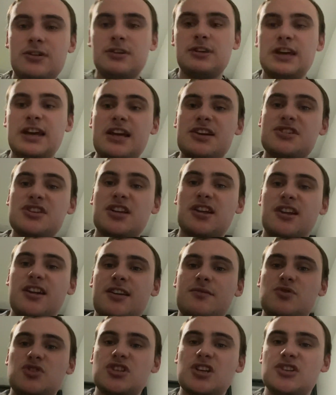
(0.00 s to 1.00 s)
Gateshead
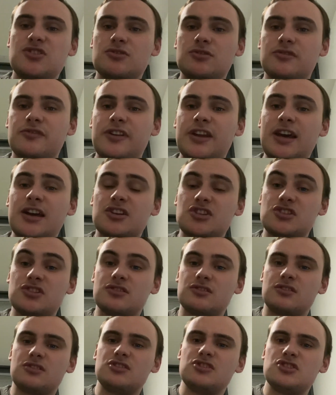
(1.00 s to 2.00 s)
games scheduled for there,
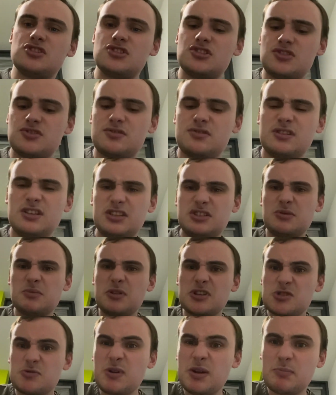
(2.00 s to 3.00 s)
because it's a
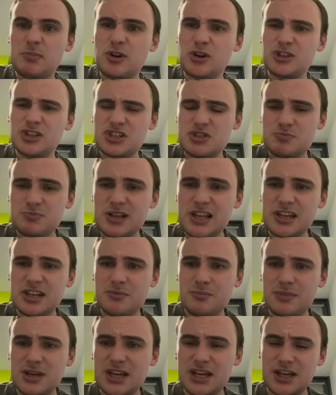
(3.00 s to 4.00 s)
bit pointless
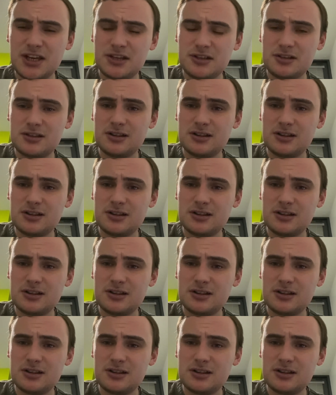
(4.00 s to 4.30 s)
planning May,